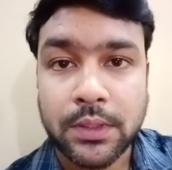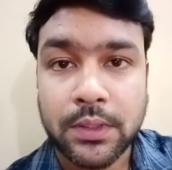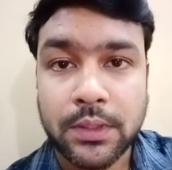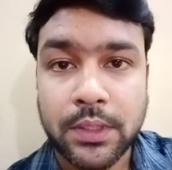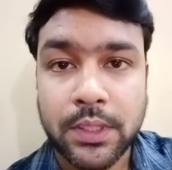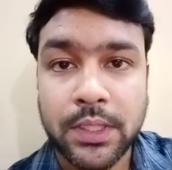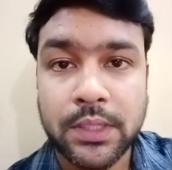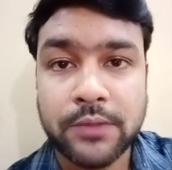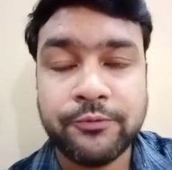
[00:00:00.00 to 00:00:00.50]

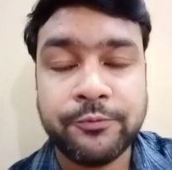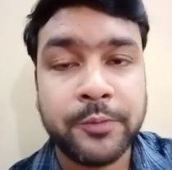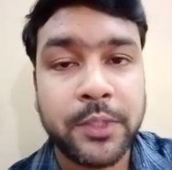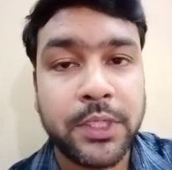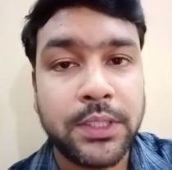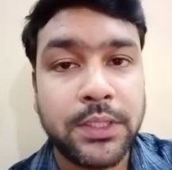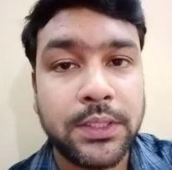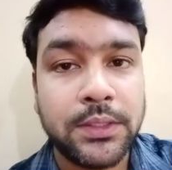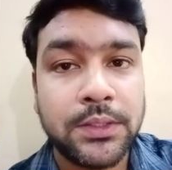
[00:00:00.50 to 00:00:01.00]
enough
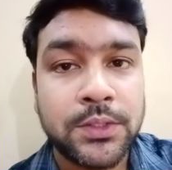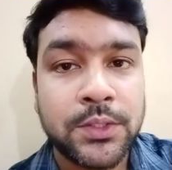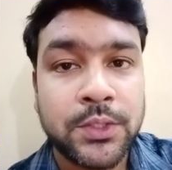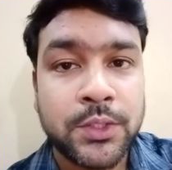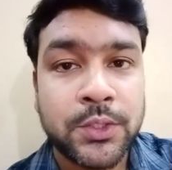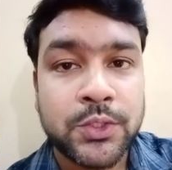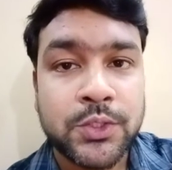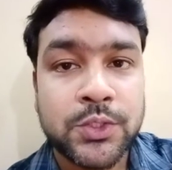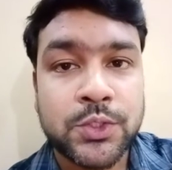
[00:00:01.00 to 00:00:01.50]
money
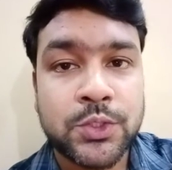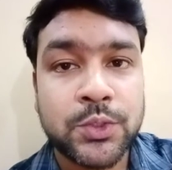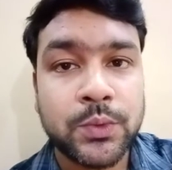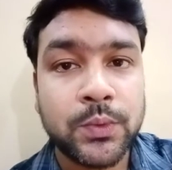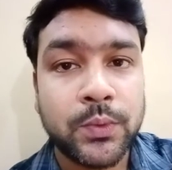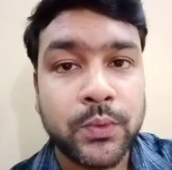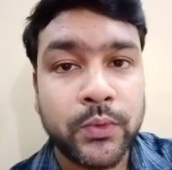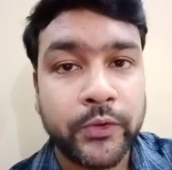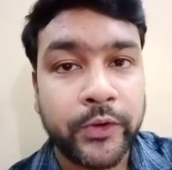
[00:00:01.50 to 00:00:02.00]

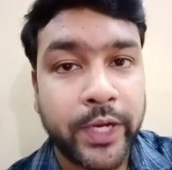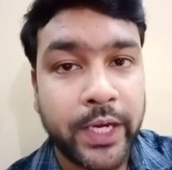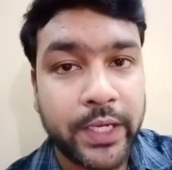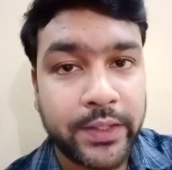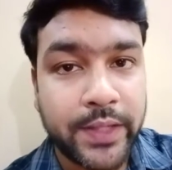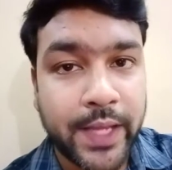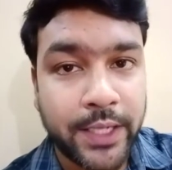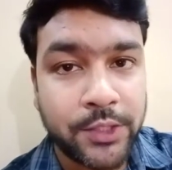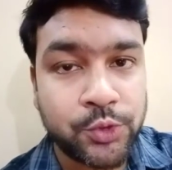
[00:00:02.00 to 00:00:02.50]
to get
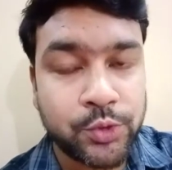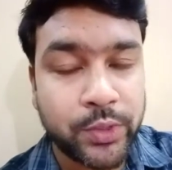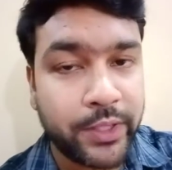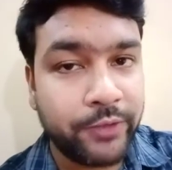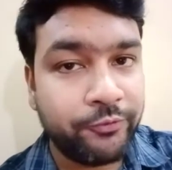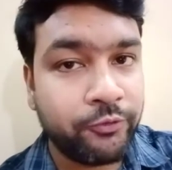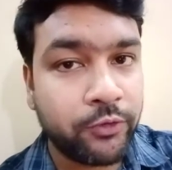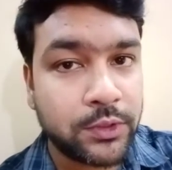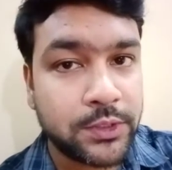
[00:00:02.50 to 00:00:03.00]
that toy
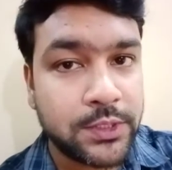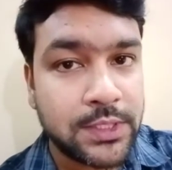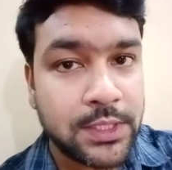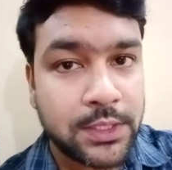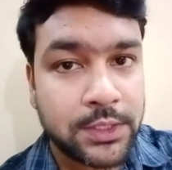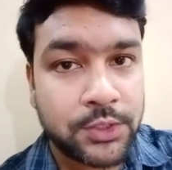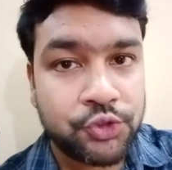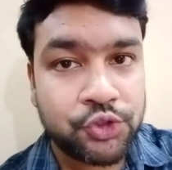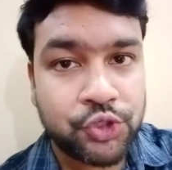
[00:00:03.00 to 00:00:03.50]
for the
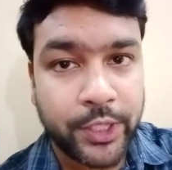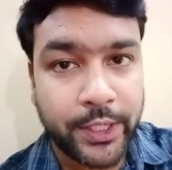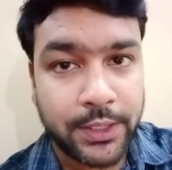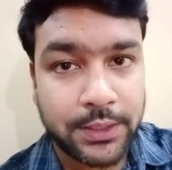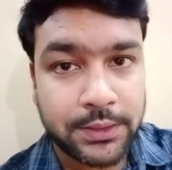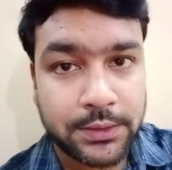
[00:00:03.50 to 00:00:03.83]
child.